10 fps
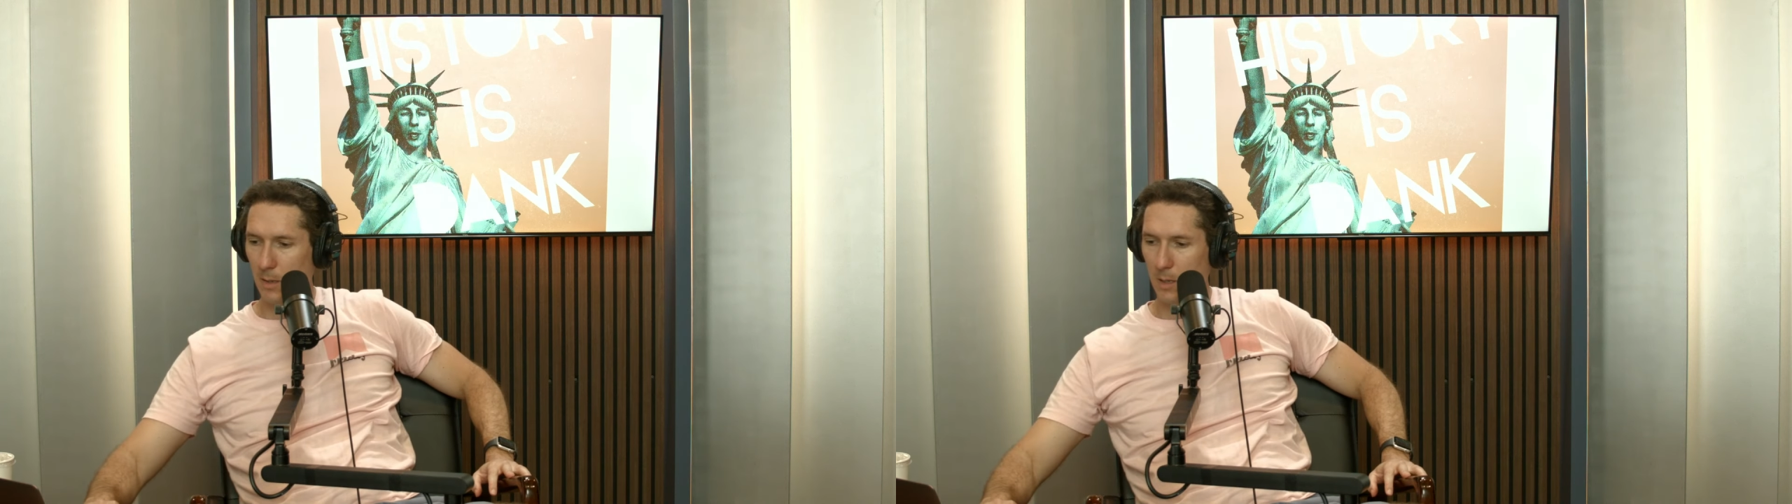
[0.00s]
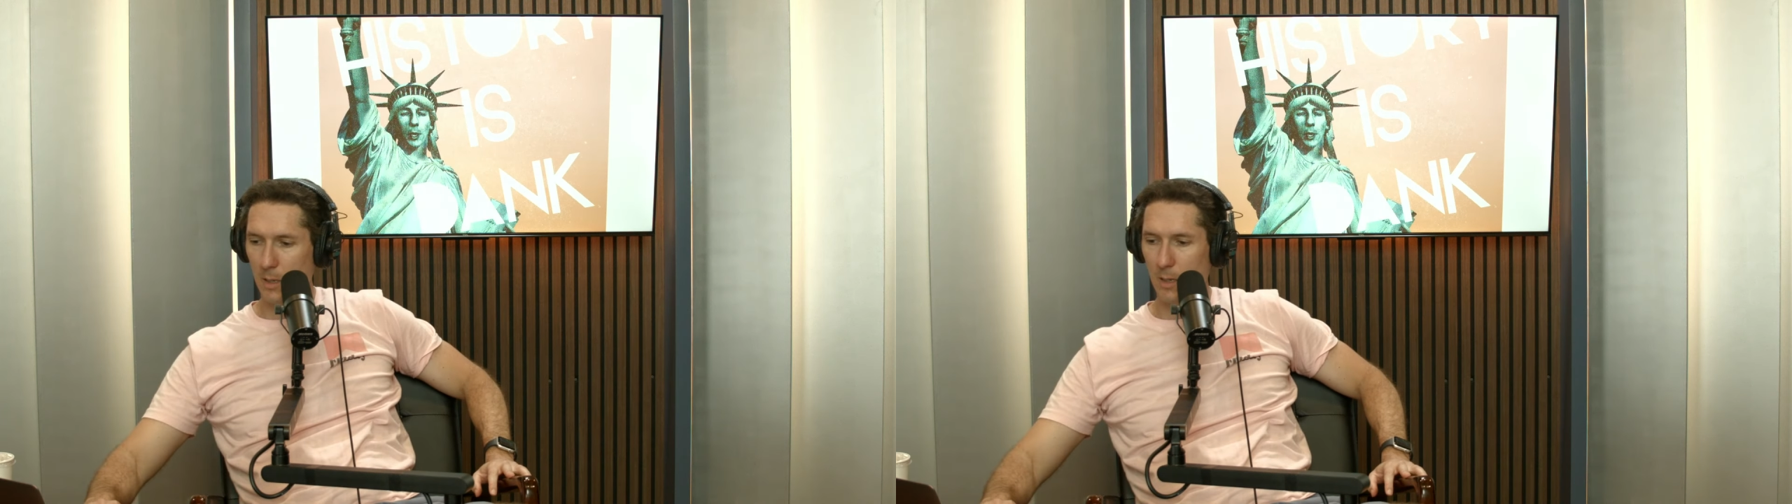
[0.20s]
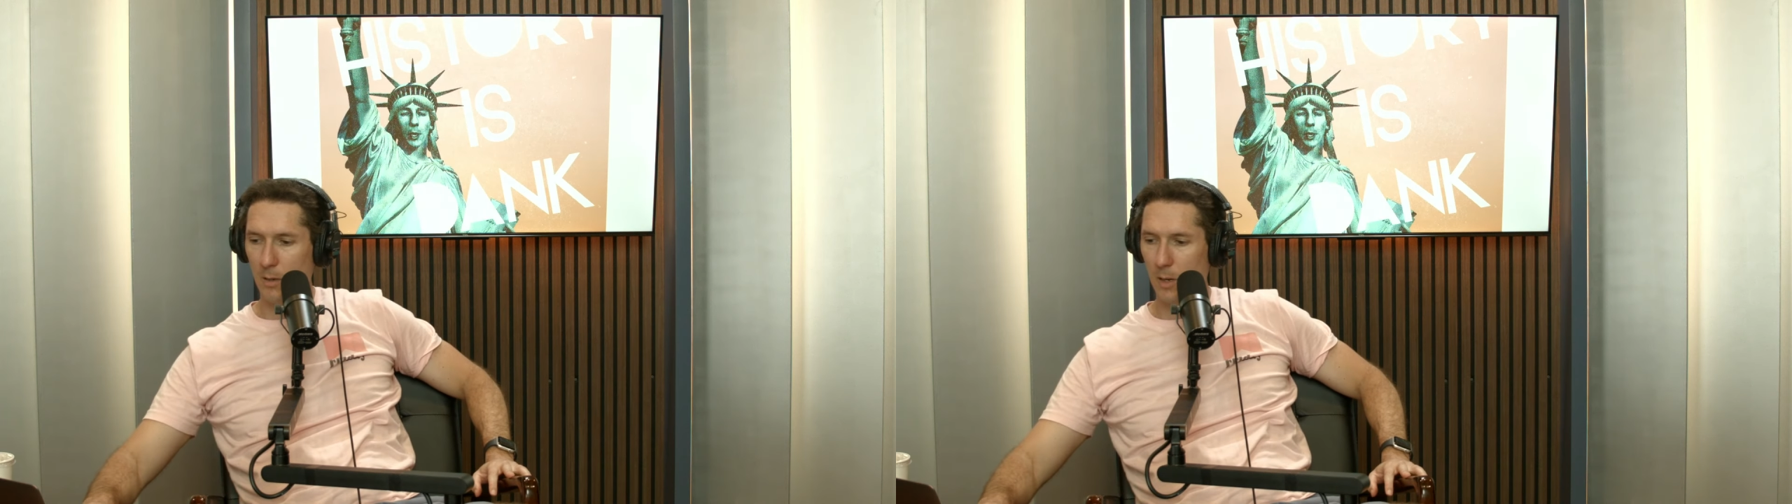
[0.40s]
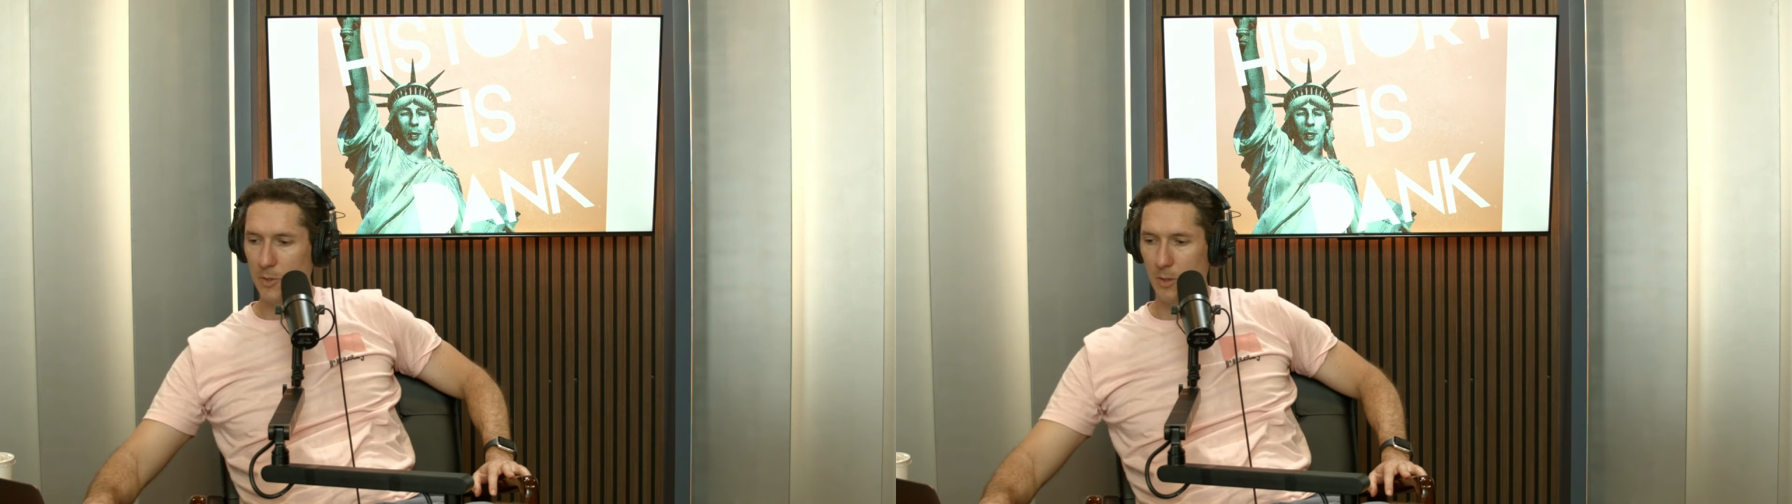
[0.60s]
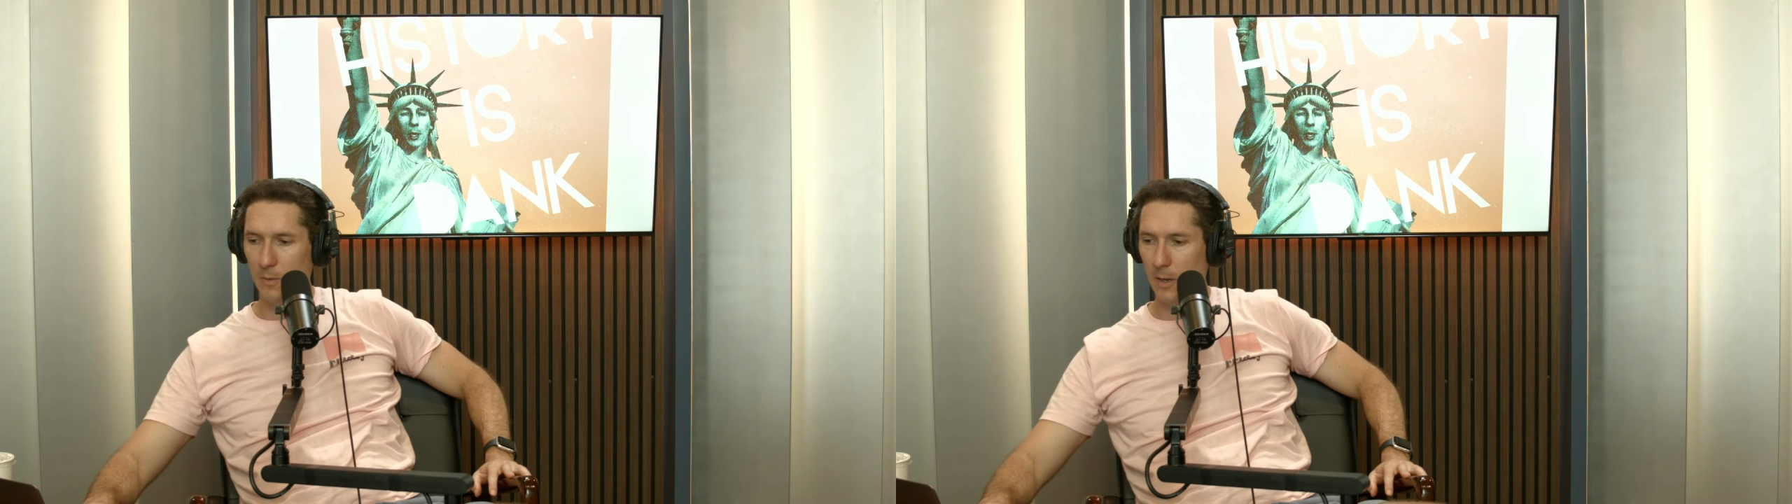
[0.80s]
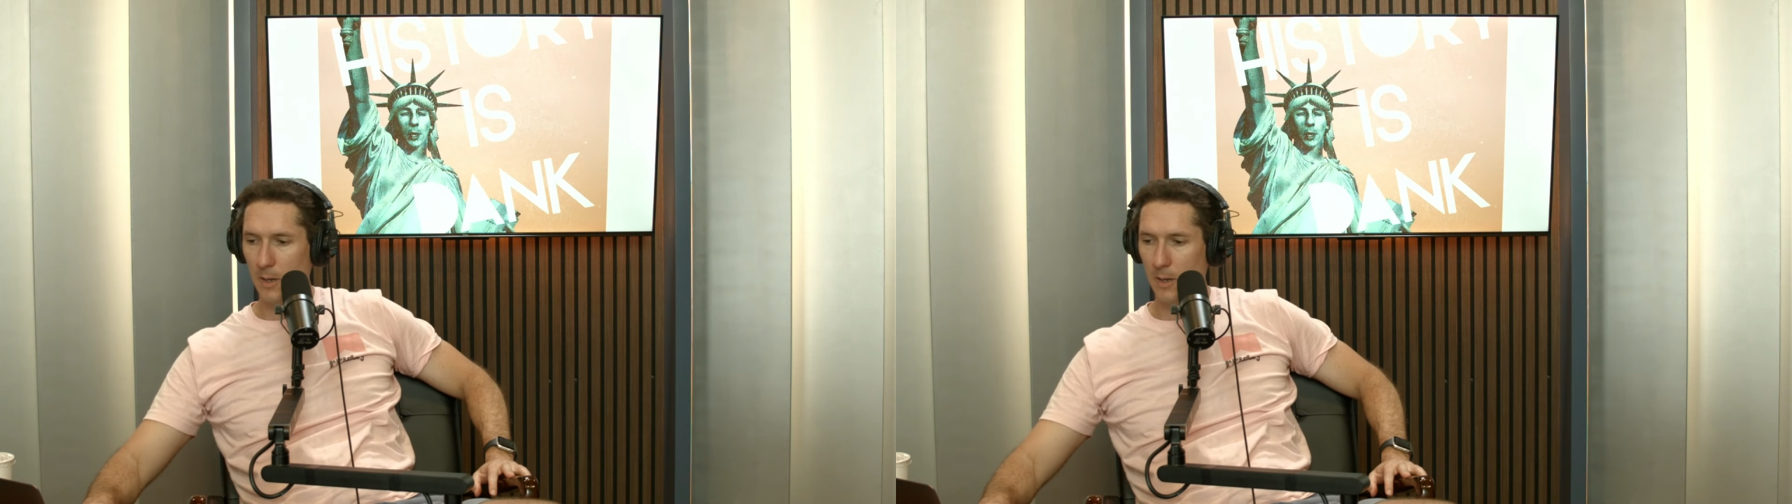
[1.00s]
you know, also very